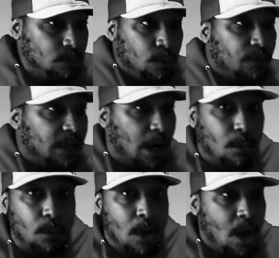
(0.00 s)
moving
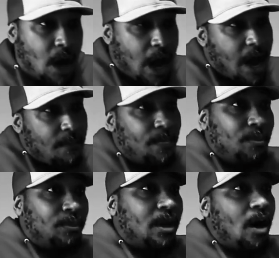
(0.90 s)
um,
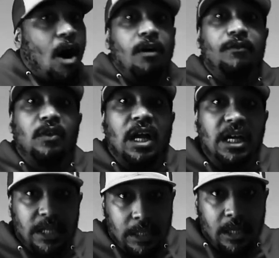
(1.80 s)

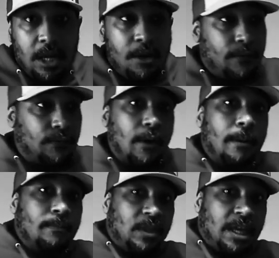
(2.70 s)
offline
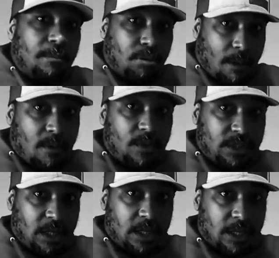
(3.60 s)
from the primary
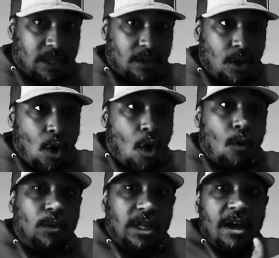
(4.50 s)
target
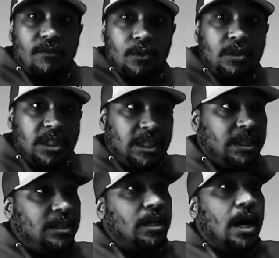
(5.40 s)
or whatever
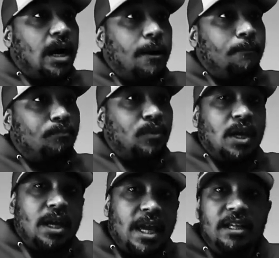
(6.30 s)
the um,
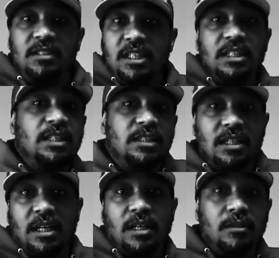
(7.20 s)
intended
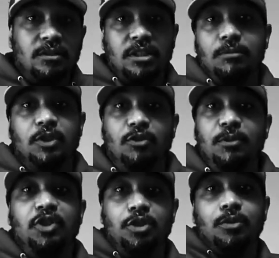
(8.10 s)
uh, subject to
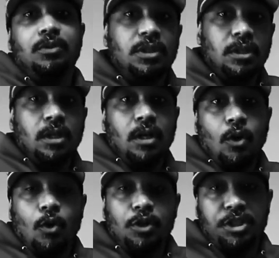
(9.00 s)
be shoot
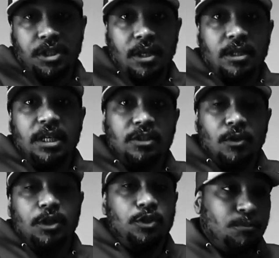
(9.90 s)
or shot is
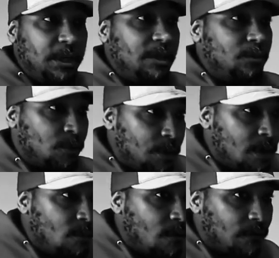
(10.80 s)
going to be. So we're
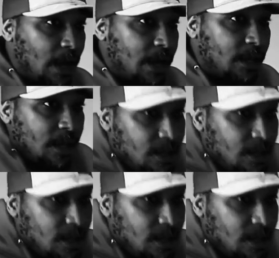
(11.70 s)
gonna move lines.